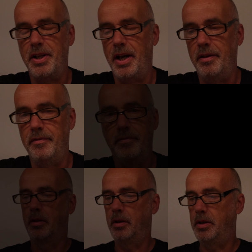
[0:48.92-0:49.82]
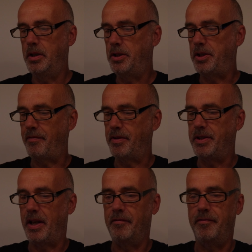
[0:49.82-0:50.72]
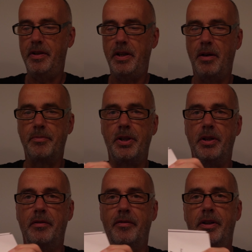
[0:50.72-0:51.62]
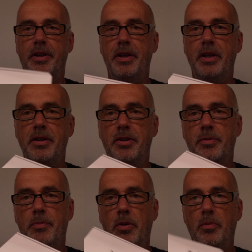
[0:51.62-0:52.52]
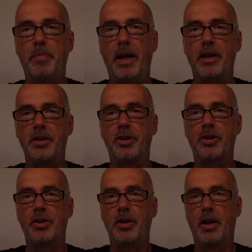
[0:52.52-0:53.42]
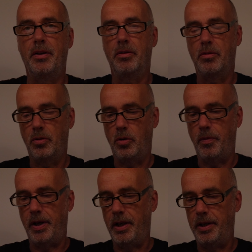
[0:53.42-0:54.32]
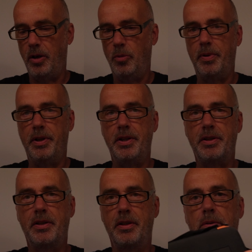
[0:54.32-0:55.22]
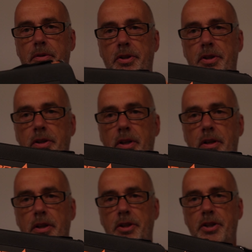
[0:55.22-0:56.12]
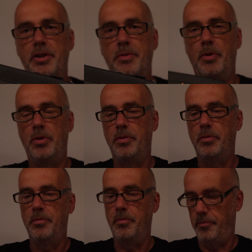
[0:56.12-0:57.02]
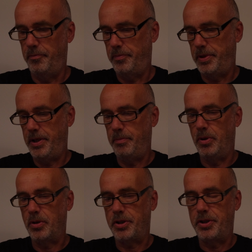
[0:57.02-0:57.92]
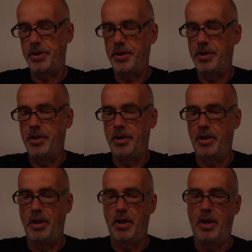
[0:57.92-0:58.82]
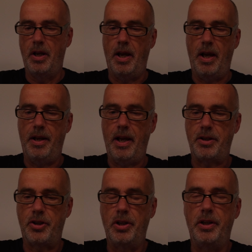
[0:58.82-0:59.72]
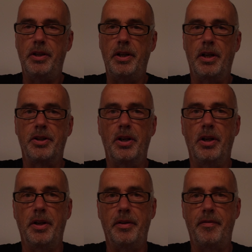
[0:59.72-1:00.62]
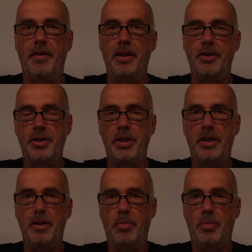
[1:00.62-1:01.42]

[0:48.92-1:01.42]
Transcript: dive. The D710V comes in a very neat small package. I'll quickly open it. So it's in this small pretty box, and actually there's a lot of things in the